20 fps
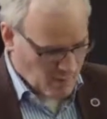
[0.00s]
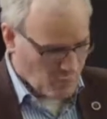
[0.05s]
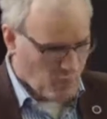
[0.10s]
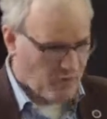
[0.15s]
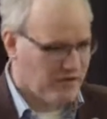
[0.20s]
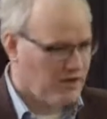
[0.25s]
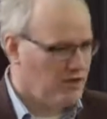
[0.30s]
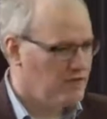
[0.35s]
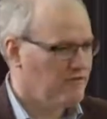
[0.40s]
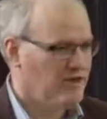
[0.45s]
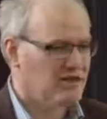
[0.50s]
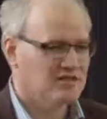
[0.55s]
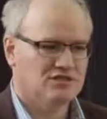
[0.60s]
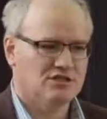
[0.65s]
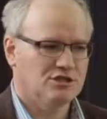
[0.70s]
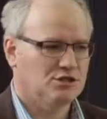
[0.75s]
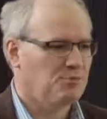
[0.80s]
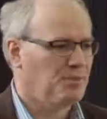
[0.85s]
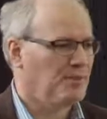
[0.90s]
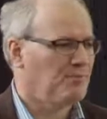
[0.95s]
Whether
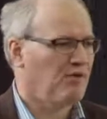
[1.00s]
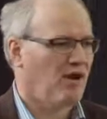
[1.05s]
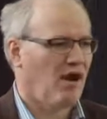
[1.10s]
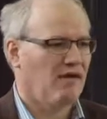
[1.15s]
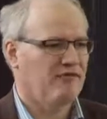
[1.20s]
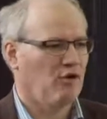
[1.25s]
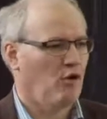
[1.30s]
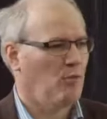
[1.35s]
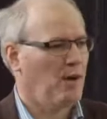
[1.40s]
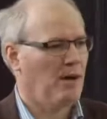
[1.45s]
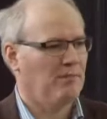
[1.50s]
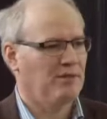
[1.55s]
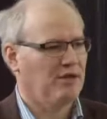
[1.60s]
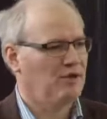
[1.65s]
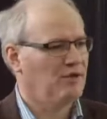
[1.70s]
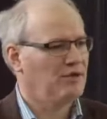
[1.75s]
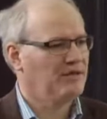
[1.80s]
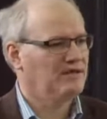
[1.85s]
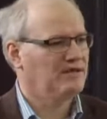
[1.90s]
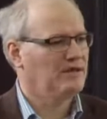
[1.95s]
universities should be private or public,
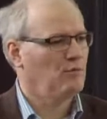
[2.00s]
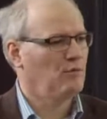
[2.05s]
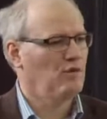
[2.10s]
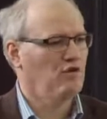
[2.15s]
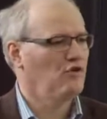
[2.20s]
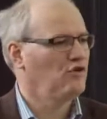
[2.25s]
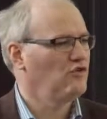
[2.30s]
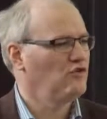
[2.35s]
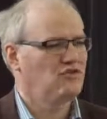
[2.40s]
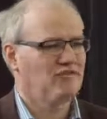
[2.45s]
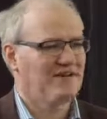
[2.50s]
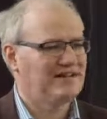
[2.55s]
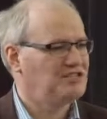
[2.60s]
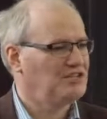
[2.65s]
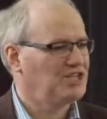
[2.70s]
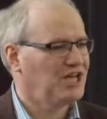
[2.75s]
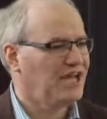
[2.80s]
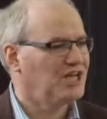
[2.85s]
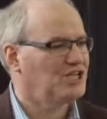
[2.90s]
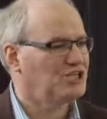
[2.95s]
you need to know what the goods of
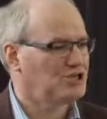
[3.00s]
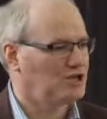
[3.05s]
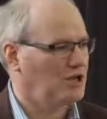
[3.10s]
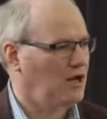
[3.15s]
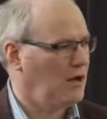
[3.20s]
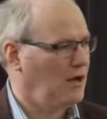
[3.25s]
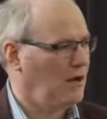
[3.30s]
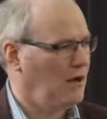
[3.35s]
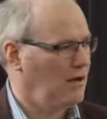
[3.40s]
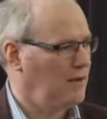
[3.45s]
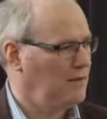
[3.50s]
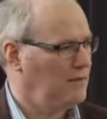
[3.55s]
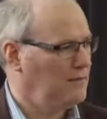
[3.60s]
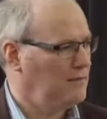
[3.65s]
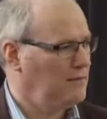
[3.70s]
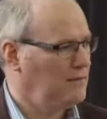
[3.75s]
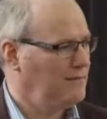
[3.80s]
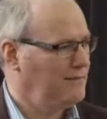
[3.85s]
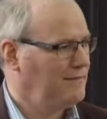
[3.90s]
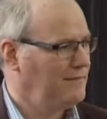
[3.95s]
education are.
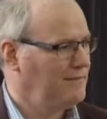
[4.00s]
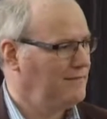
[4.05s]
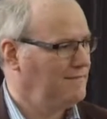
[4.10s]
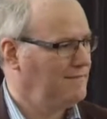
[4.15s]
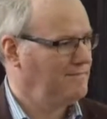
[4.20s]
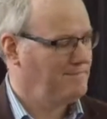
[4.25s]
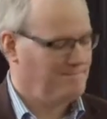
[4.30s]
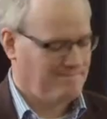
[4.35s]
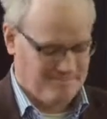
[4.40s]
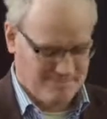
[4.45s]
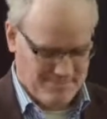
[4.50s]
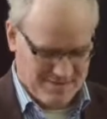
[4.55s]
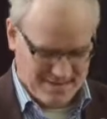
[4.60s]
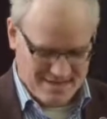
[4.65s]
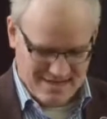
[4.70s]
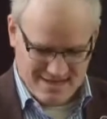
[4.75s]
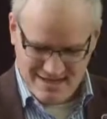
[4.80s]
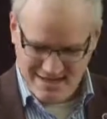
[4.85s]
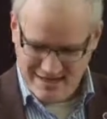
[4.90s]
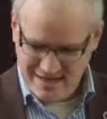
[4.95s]

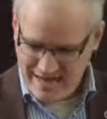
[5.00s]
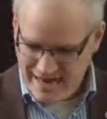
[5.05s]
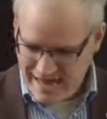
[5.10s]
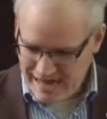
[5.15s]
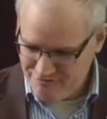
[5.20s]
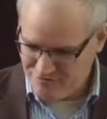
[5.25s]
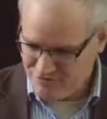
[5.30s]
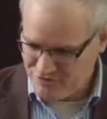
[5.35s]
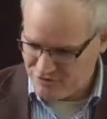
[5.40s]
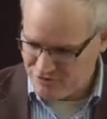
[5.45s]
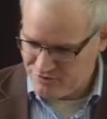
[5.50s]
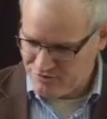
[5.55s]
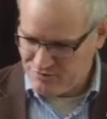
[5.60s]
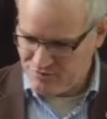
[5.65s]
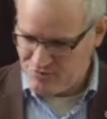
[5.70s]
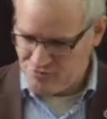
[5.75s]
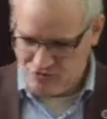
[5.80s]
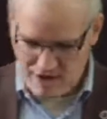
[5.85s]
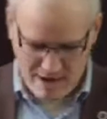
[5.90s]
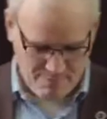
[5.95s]
You have
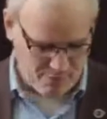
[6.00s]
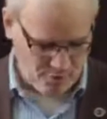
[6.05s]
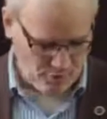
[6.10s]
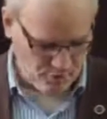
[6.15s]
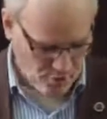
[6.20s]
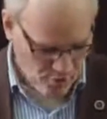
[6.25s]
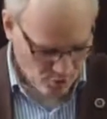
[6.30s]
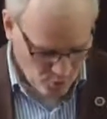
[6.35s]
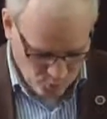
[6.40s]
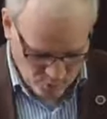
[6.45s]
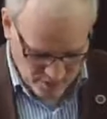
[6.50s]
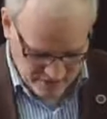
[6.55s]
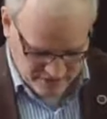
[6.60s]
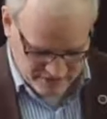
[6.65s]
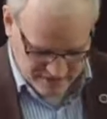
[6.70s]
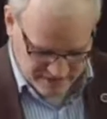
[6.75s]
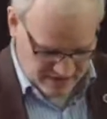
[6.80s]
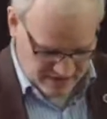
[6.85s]
to grapple with